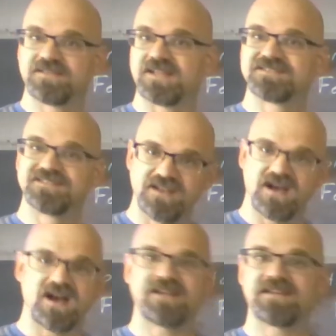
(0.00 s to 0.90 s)
That's
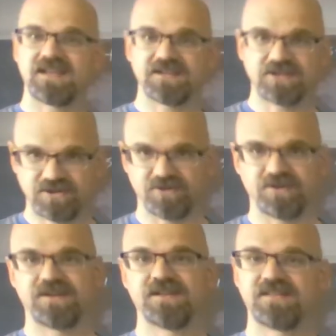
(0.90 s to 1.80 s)
not a
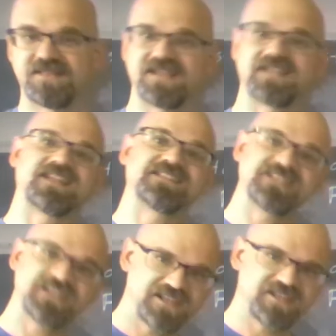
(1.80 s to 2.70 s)
good thing.
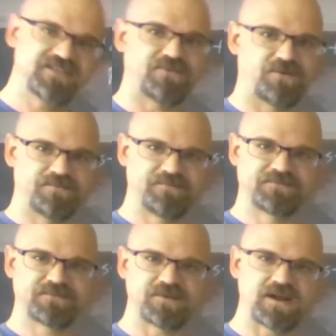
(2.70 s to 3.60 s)
That's evil,
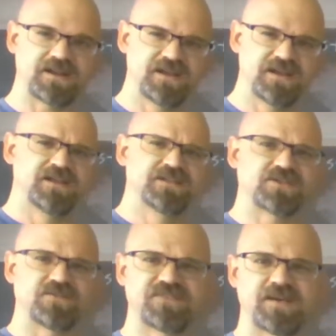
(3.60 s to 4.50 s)
right?
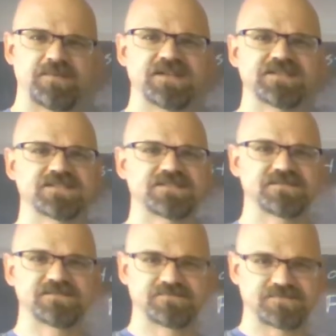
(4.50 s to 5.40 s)
So feminists,
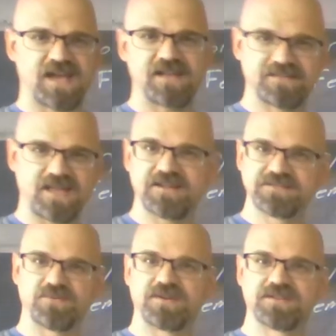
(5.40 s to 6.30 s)
that
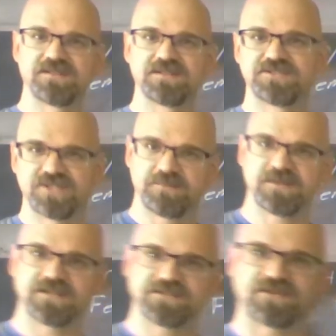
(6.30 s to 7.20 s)
is one of the
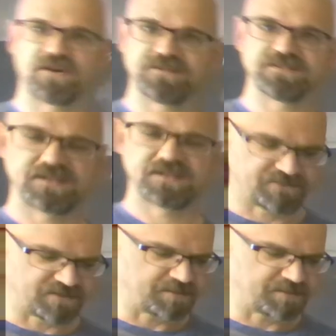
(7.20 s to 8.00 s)
legitimate concerns that